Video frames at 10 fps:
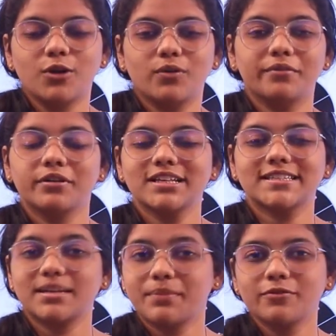whoever is
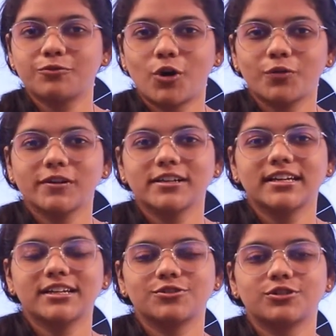stepping forward
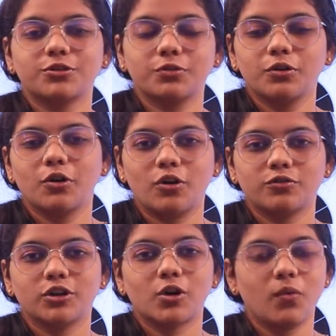into the role
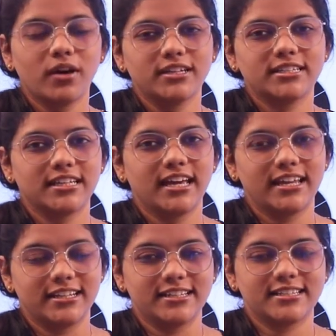of a Quality
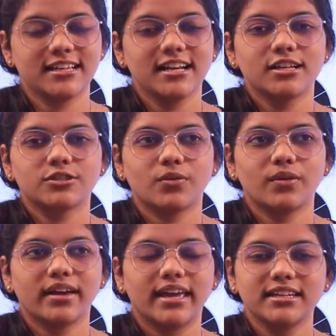Analyst.
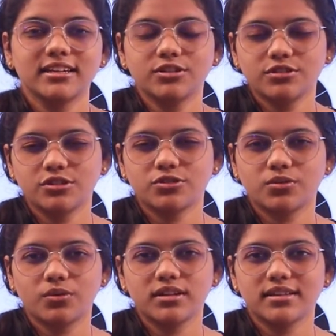So getting into this
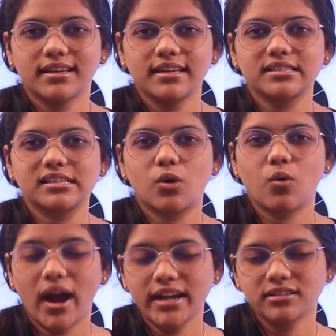role is
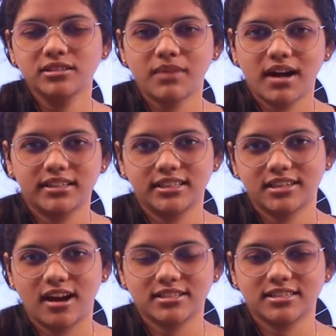quite a demanding
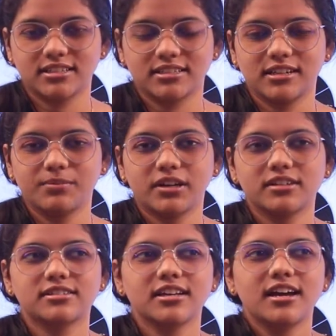task indeed,
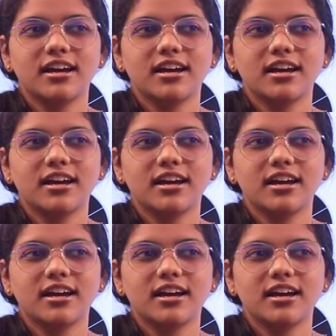because